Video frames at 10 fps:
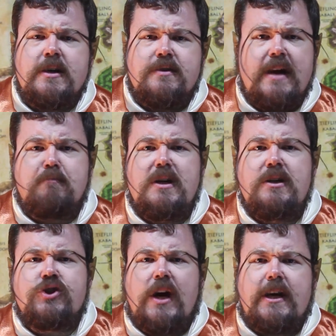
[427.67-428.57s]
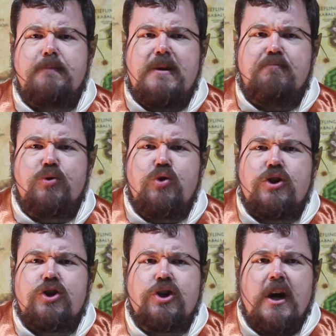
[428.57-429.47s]
That means I can be
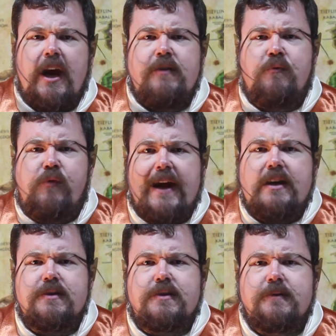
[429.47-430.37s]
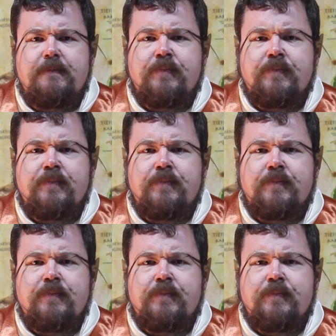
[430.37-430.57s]
brutish and violent,